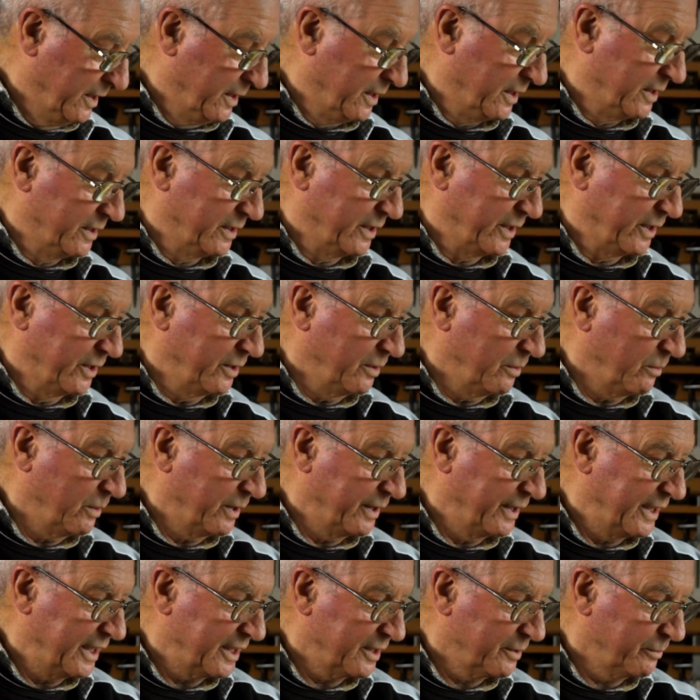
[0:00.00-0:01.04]
And they don't
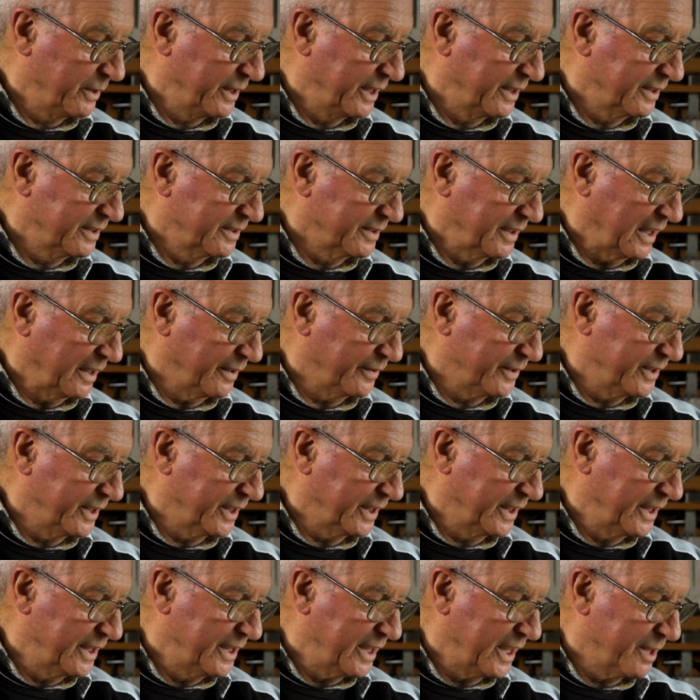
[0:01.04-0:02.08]
want that after the
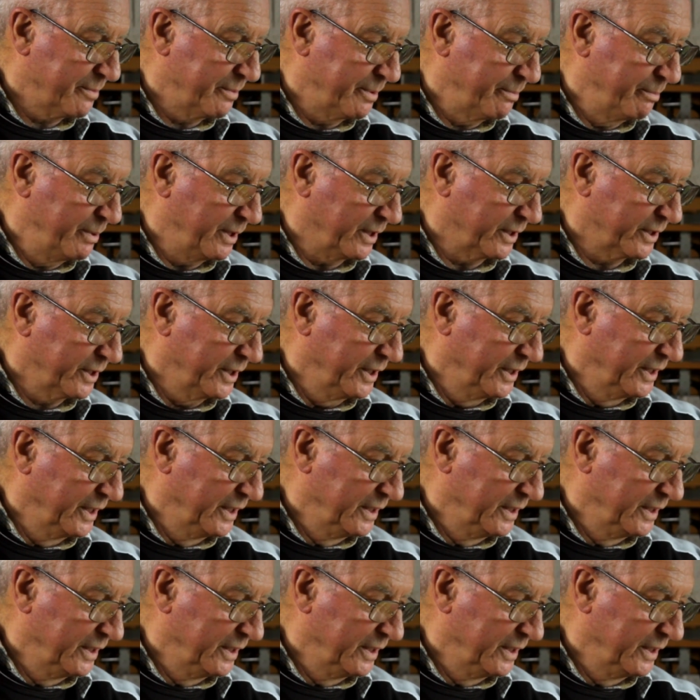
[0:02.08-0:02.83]
guitar has been built.